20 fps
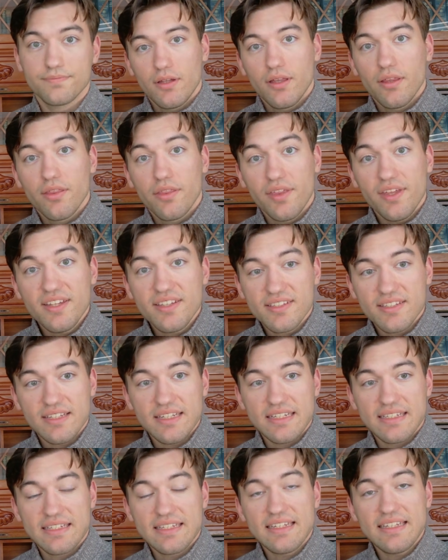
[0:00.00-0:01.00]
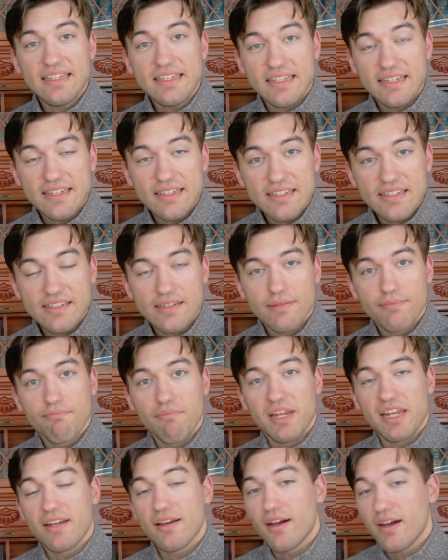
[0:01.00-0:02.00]
This is is,
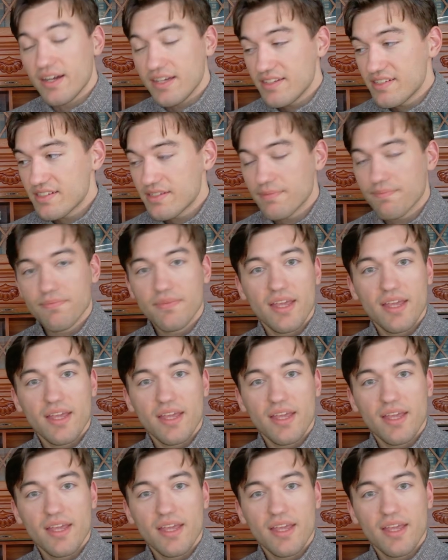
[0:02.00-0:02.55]
meaning ice,